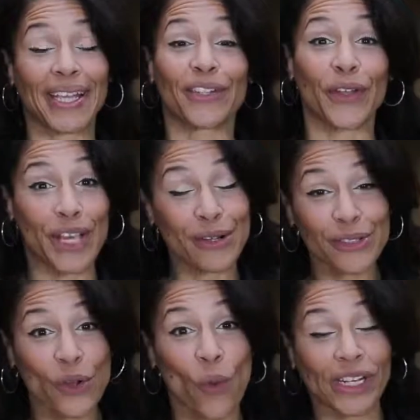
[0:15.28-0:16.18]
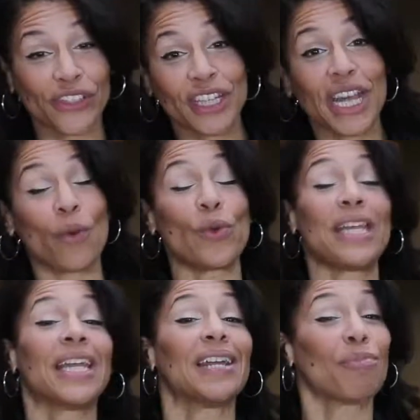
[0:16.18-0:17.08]
so here's a question that we
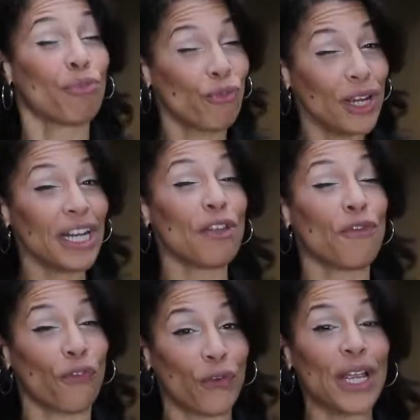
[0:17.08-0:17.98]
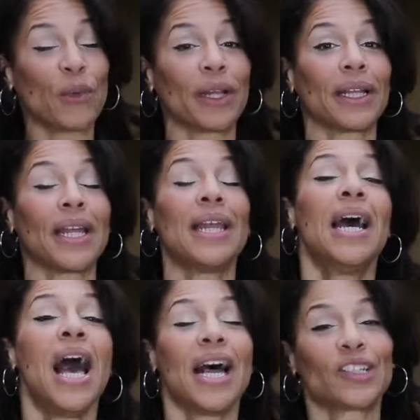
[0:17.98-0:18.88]
get pretty frequently,
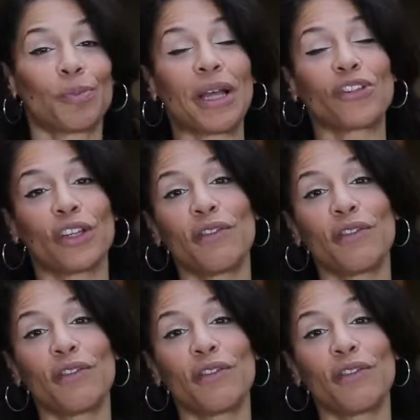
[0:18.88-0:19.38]
especially